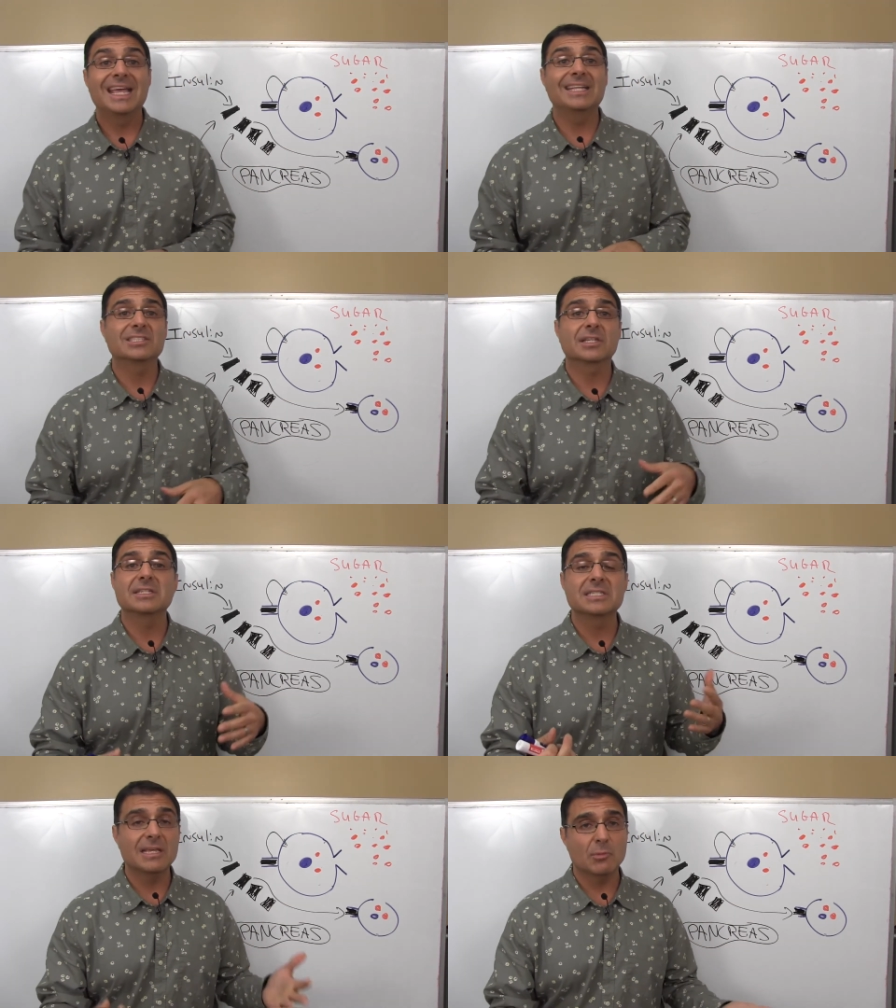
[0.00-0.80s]

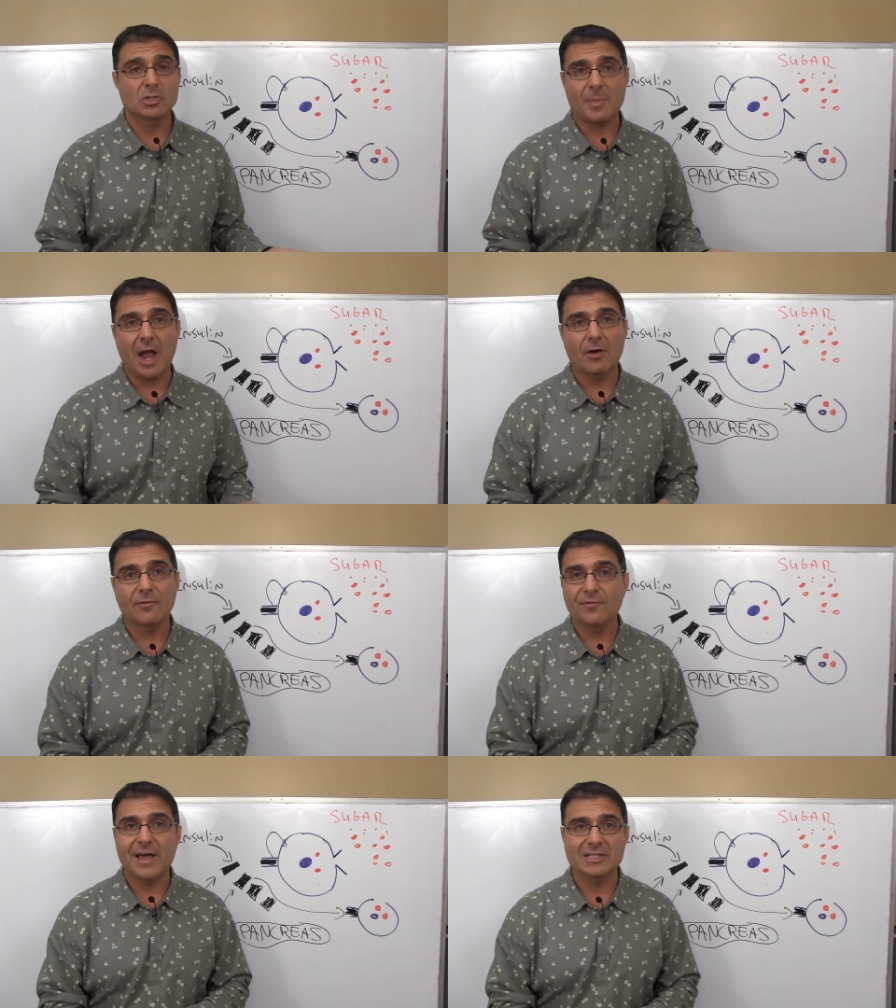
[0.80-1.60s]
Insulin is the most
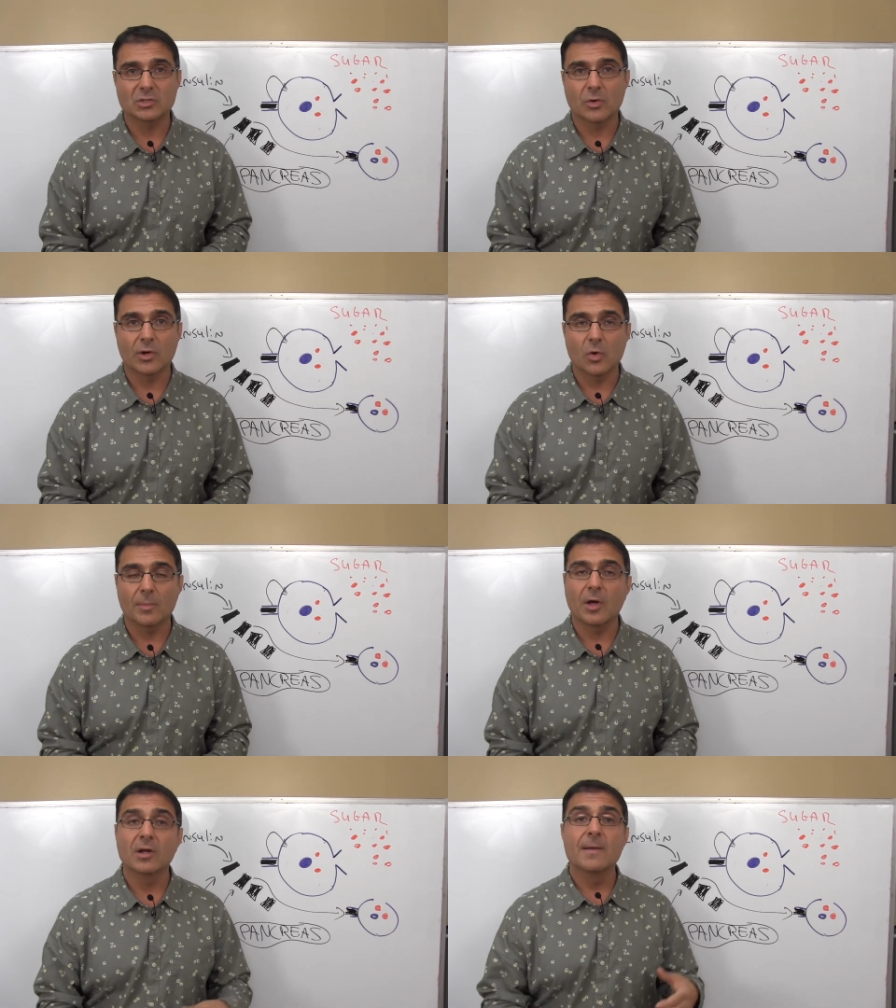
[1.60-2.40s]
powerful fat storing
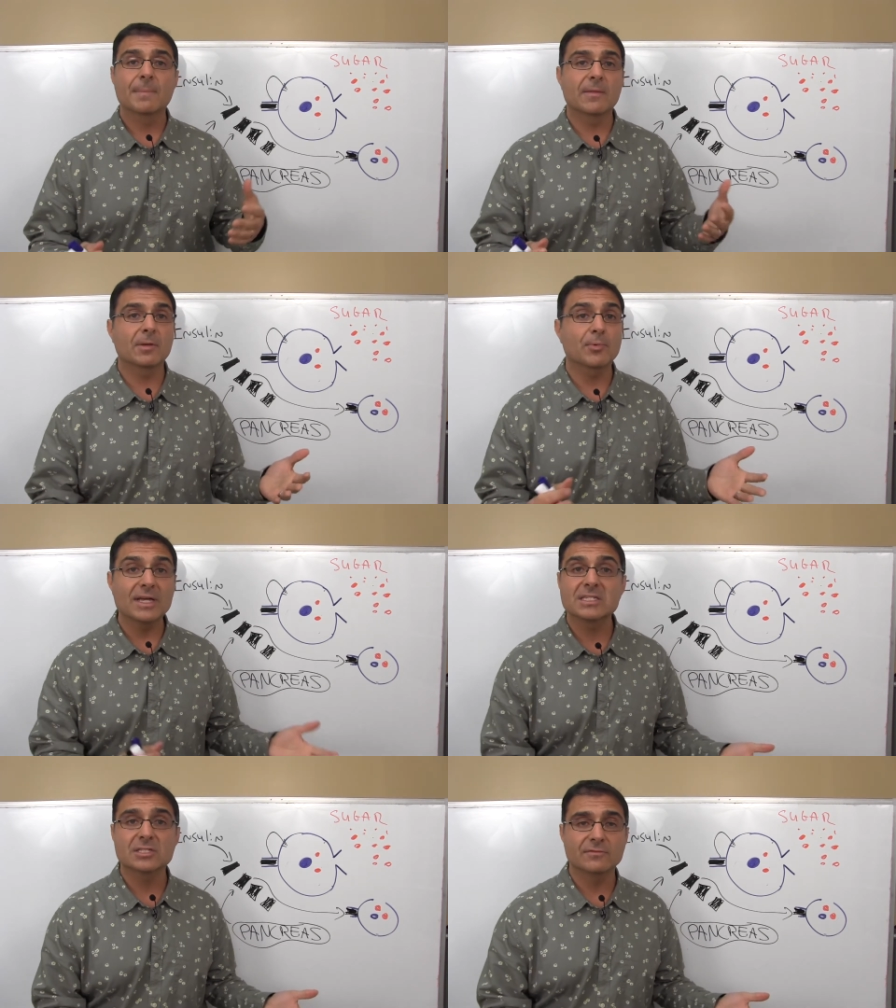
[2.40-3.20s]
hormone. In the
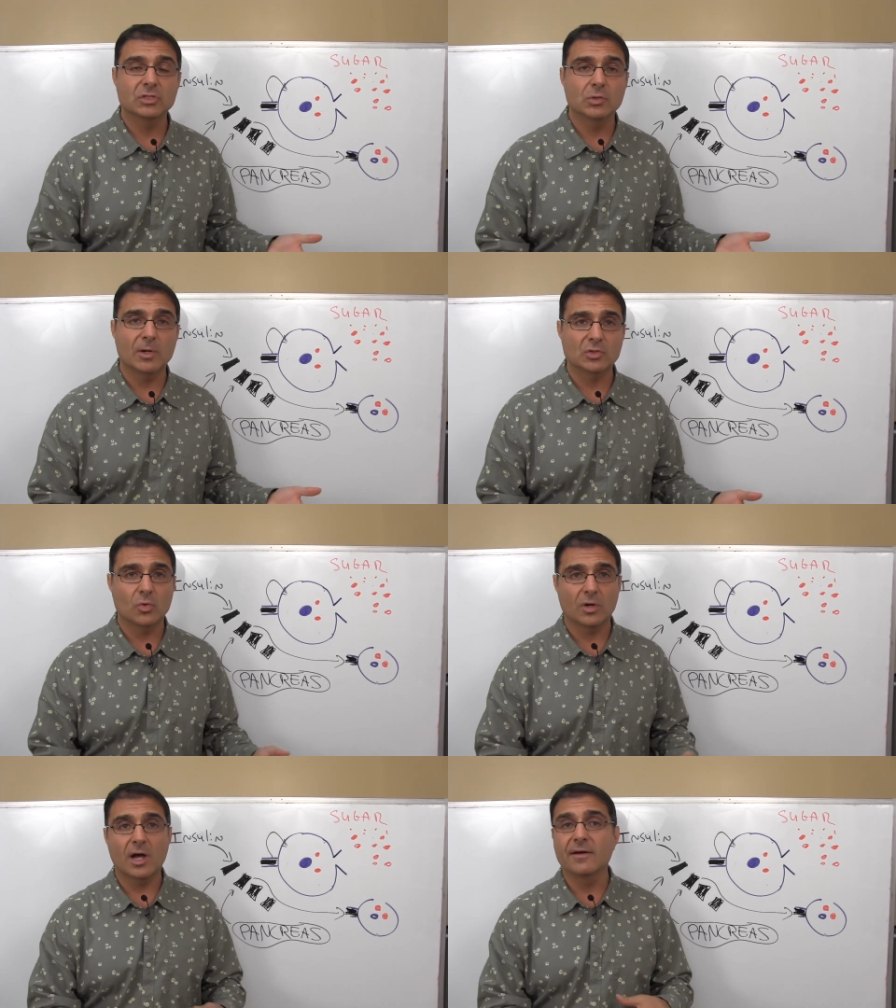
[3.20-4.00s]
presence of too much,
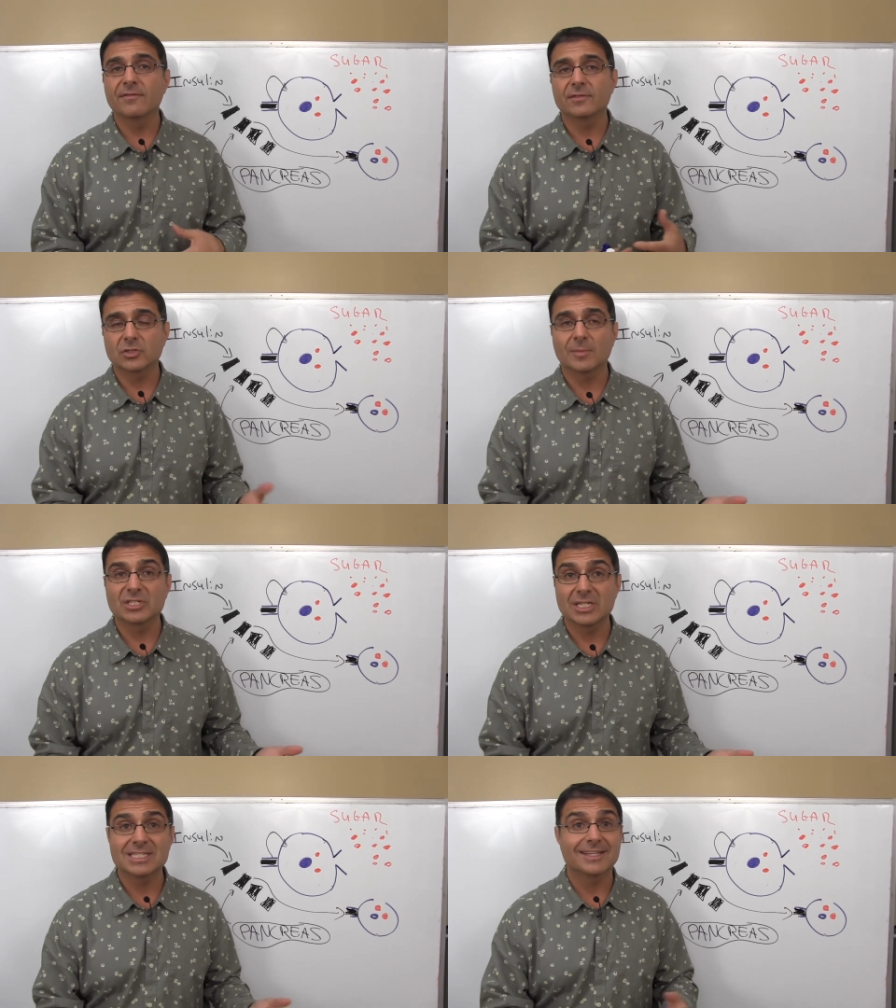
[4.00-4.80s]
of too
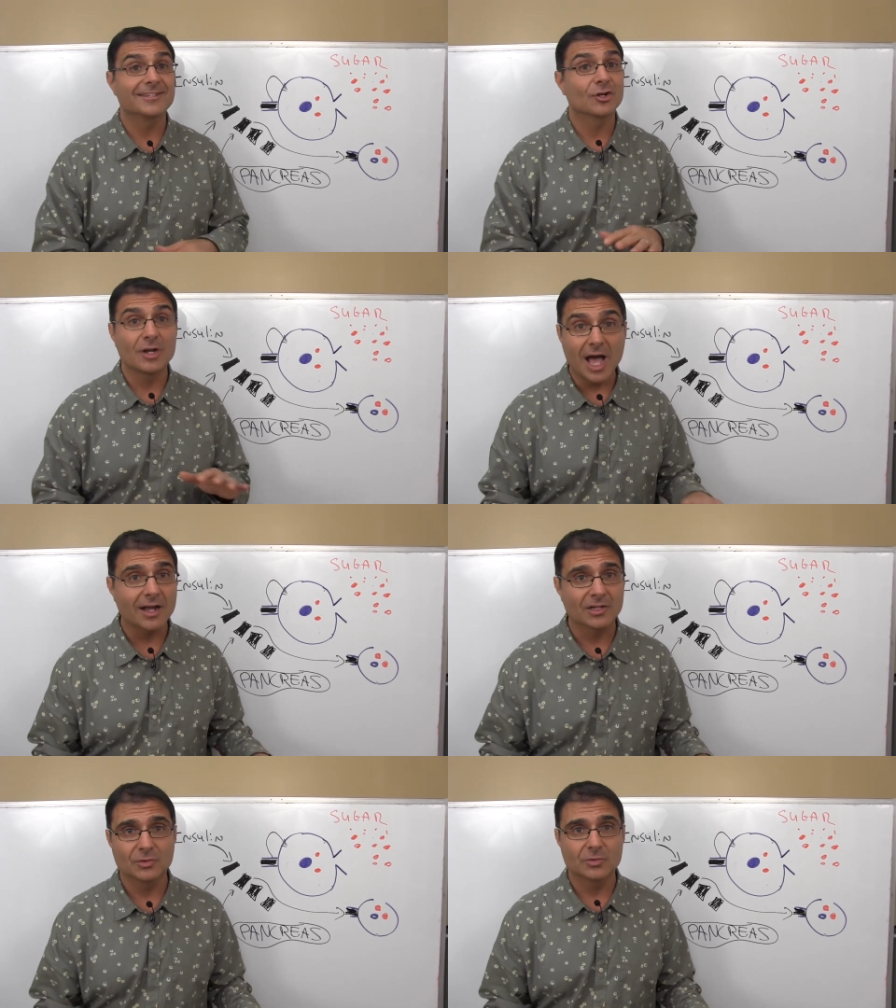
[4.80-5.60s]
much insulin, you're
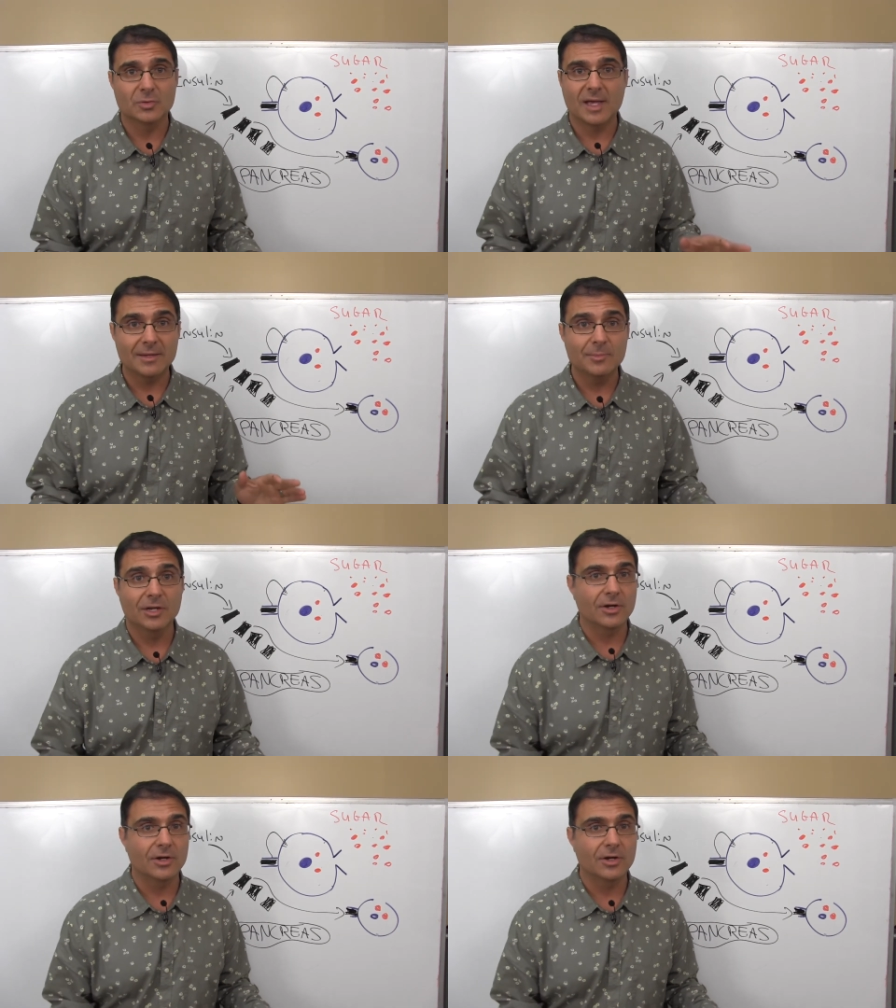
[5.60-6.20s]
not going to lose weight,